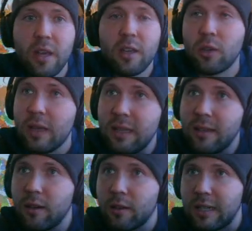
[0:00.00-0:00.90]
So
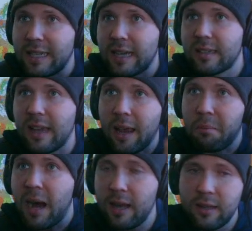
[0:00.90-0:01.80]
easier to test and
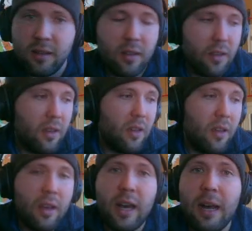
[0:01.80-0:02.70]
mock,
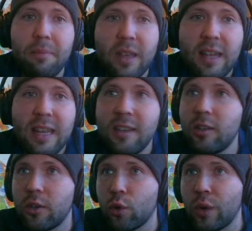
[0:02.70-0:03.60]
um, and then
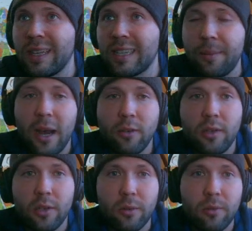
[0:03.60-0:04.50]
easier to reason about
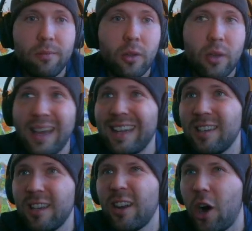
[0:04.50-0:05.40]
too. Okay, and,
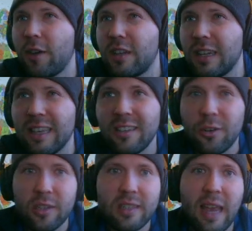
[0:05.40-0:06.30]
e and often easier
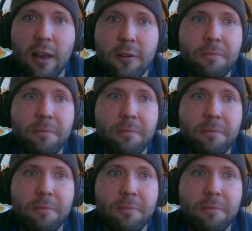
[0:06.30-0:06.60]
to scale.